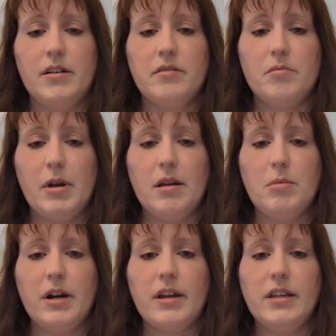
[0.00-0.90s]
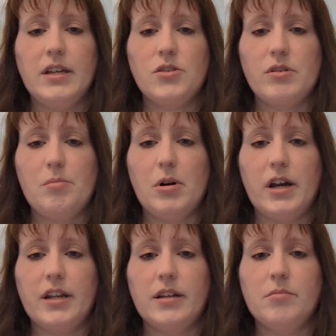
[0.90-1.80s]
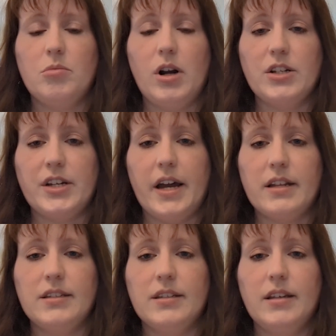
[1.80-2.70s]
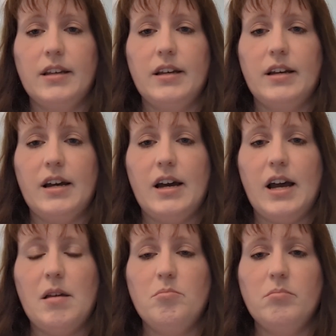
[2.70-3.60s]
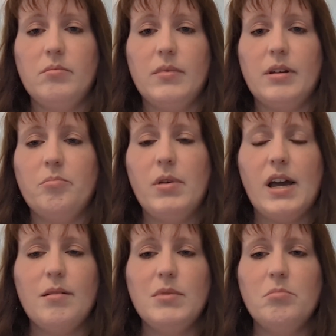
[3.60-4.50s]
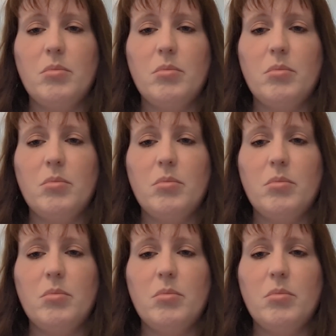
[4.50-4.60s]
For my American History project, I'm becoming